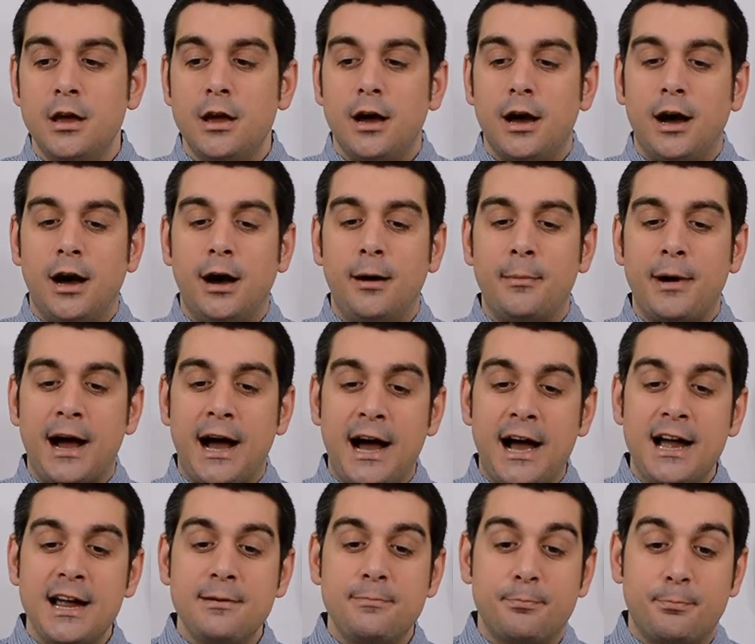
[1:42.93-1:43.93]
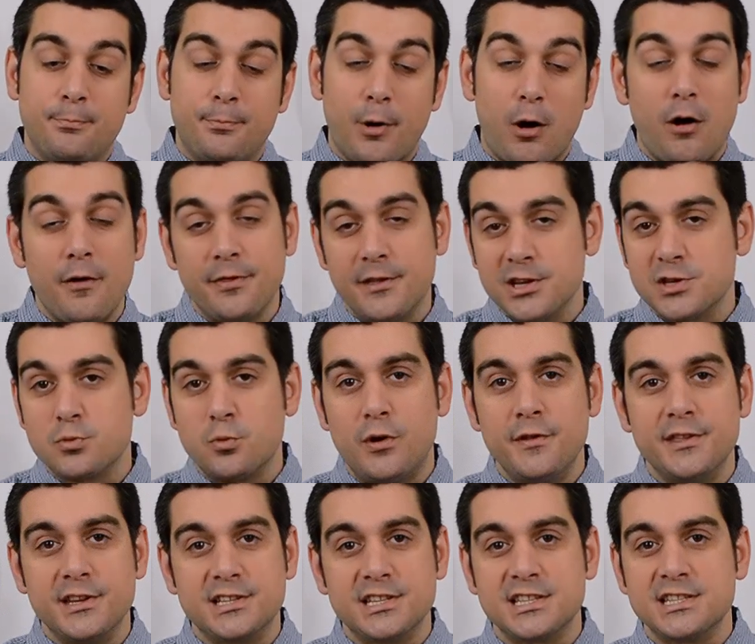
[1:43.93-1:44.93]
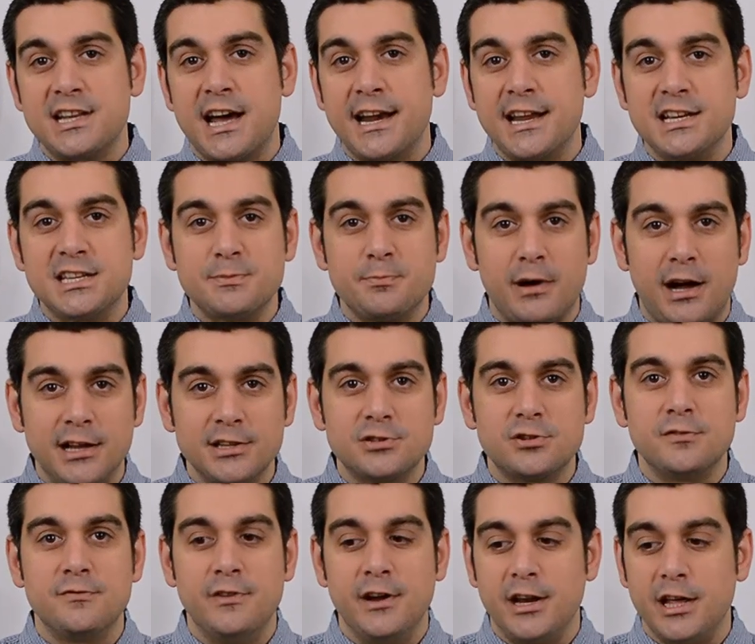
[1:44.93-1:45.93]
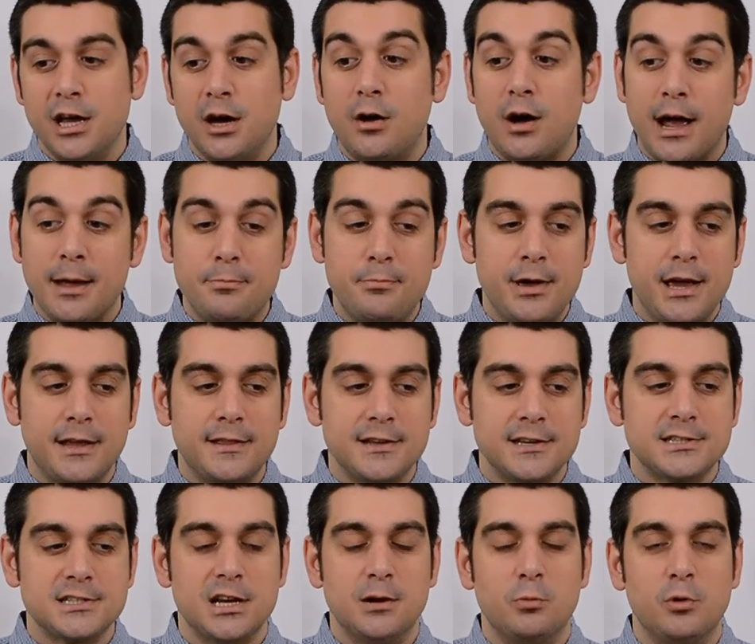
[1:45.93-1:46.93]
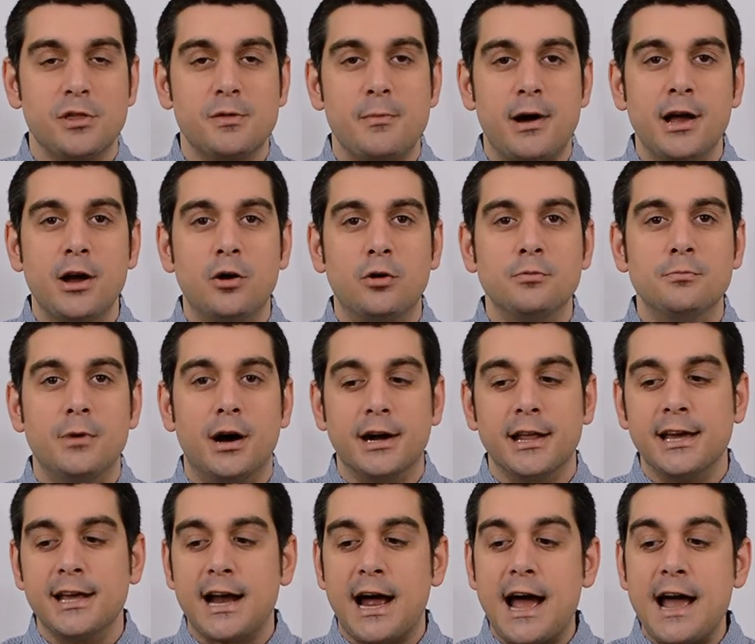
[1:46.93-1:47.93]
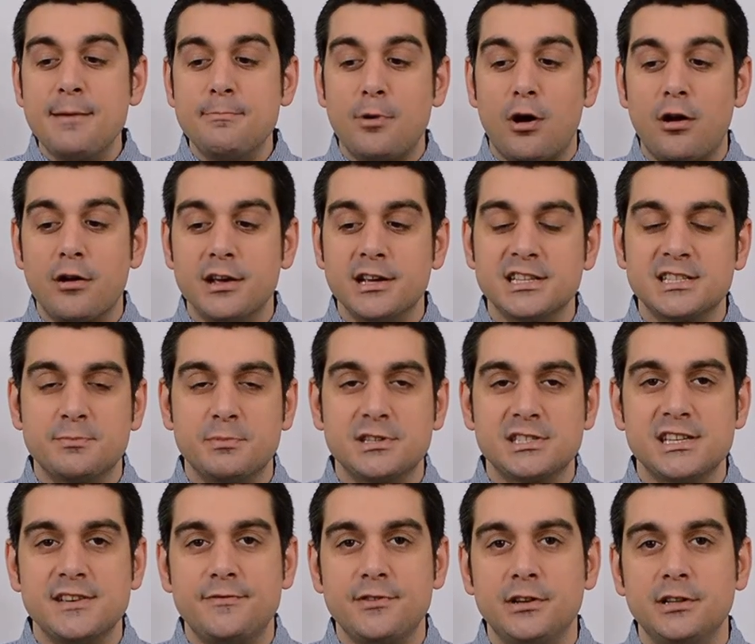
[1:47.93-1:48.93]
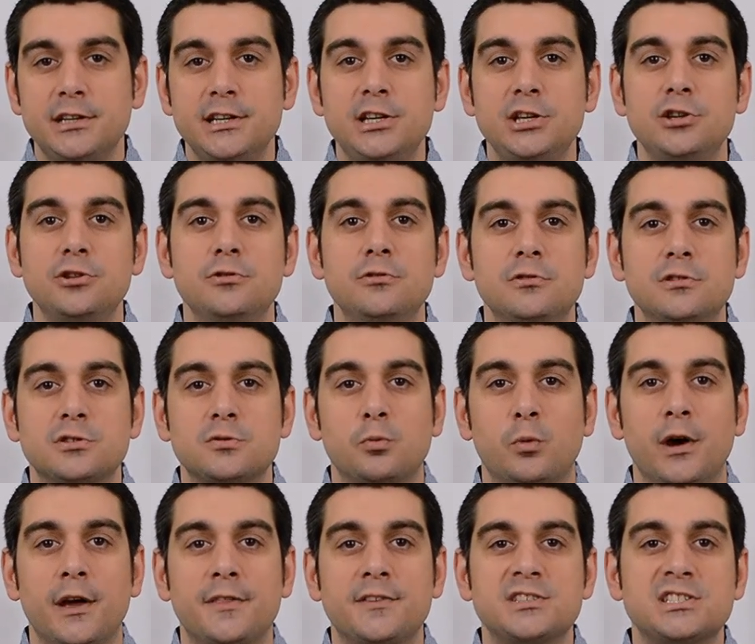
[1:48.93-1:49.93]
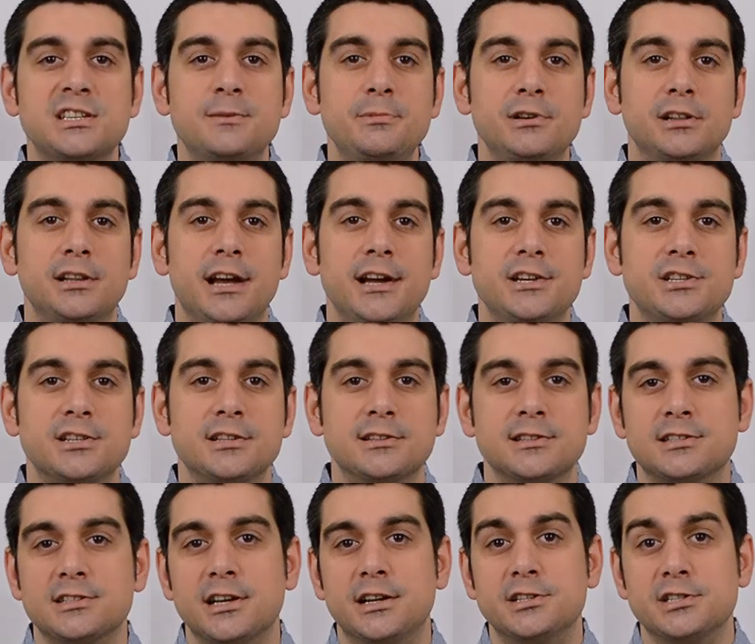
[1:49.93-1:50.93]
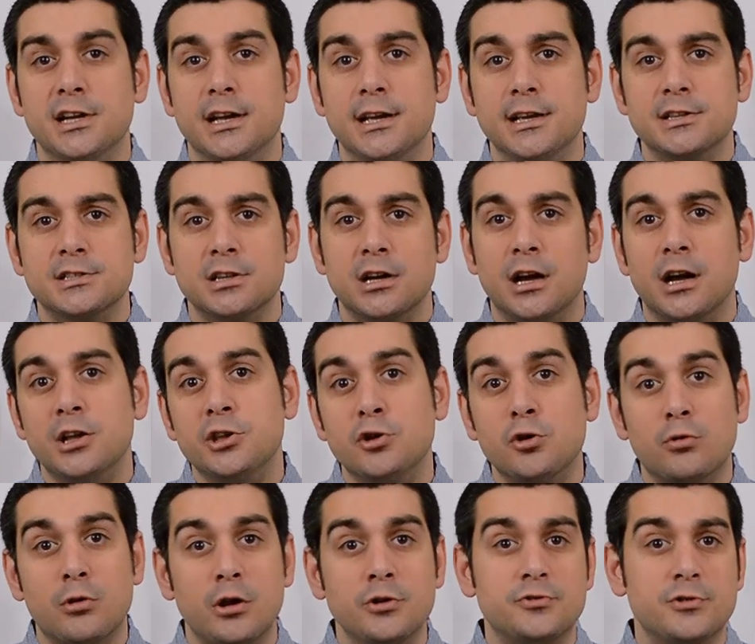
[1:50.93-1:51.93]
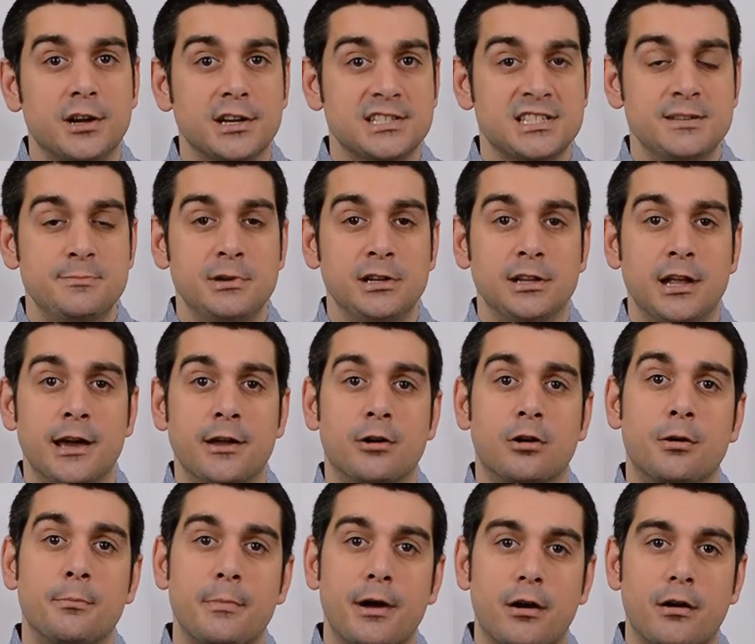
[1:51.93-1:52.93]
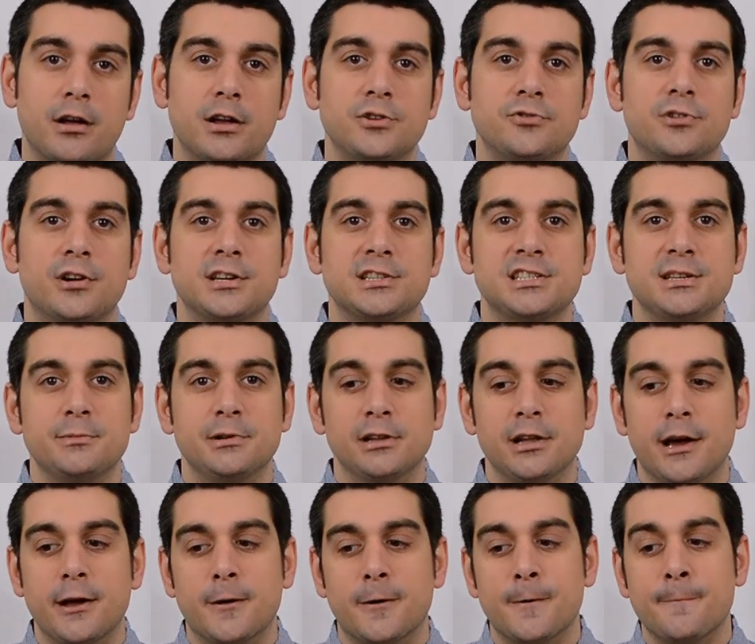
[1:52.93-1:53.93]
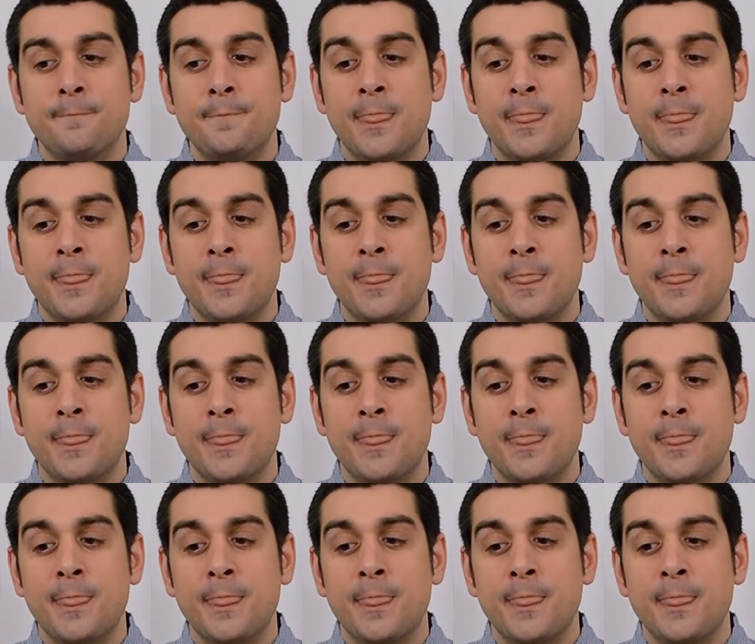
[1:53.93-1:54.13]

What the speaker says: I bought this one. This is not a sponsored video. I picked this up with my own money, and I bought it specifically to use with simulations such as Euro Truck Simulator, American Truck Simulator,